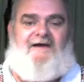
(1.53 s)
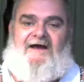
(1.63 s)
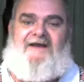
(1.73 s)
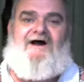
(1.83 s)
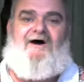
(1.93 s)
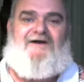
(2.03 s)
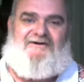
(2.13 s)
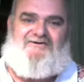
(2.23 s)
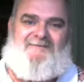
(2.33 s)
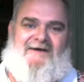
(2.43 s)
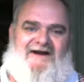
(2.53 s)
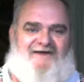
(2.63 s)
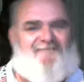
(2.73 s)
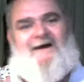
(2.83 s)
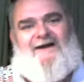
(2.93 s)
Hey, y'all Countryman.
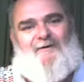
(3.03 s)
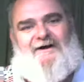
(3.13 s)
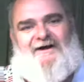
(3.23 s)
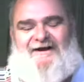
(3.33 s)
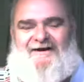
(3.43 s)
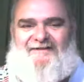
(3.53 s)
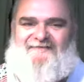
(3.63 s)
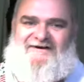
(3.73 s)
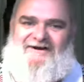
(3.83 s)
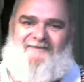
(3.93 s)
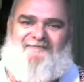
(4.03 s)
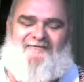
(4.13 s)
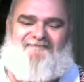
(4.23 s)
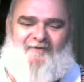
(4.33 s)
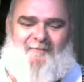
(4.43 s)
Everybody wanted another video
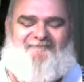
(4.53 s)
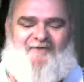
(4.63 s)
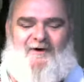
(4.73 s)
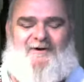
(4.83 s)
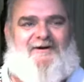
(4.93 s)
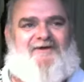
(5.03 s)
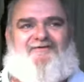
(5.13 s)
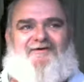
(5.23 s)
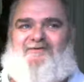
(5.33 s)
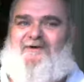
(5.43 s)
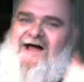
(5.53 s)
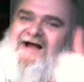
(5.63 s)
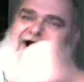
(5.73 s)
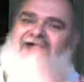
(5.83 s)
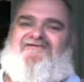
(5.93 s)
for, for, for, Christmas. Well,
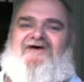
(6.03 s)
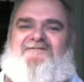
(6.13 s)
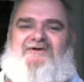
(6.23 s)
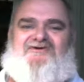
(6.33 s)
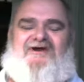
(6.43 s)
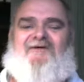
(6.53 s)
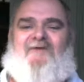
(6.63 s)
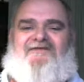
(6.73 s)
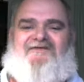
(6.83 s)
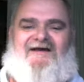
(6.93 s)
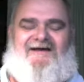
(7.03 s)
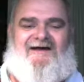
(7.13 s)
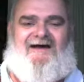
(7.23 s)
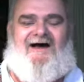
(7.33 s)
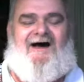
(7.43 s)
I got something to share with you.
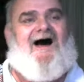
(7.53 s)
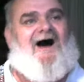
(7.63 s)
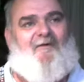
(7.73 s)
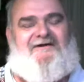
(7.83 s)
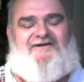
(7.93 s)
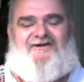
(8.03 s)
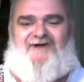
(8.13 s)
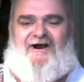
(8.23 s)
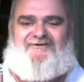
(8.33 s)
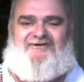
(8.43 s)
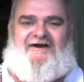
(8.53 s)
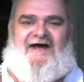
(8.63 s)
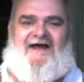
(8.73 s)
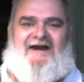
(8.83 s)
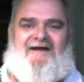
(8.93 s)
I went to church
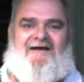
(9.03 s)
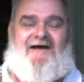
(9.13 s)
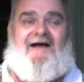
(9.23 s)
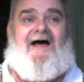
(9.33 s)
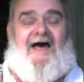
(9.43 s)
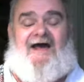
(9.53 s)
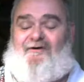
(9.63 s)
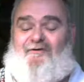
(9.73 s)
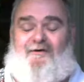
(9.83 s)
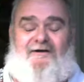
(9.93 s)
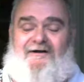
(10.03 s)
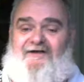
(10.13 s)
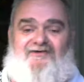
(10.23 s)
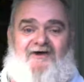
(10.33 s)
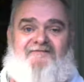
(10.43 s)
tonight. Had a real
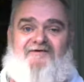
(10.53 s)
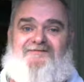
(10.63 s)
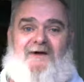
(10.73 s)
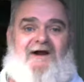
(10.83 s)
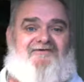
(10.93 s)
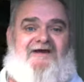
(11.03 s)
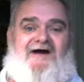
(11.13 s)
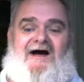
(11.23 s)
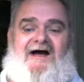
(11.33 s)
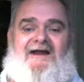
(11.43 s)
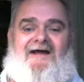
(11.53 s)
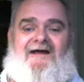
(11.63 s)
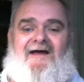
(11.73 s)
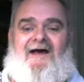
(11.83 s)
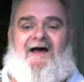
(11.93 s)
good service, praising God.
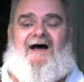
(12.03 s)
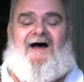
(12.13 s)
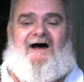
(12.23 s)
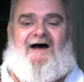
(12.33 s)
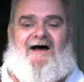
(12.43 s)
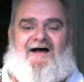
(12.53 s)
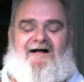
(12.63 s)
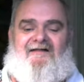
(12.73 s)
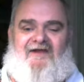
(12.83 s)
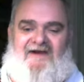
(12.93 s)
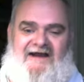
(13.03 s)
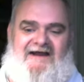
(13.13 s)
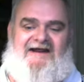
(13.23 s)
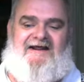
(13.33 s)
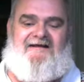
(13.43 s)
Uh, the
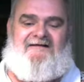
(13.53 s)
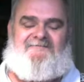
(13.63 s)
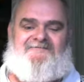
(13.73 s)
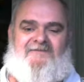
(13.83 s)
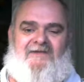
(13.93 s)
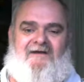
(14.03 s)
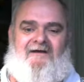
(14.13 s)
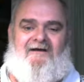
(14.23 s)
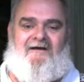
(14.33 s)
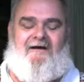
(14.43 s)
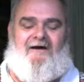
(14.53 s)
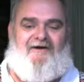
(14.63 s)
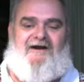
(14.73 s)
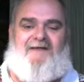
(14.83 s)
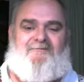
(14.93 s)
lady,
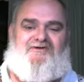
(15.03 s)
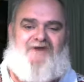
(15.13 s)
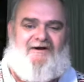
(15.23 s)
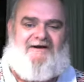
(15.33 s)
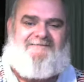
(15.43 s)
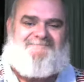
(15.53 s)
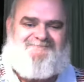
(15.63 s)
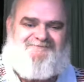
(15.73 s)
her name's Shirley.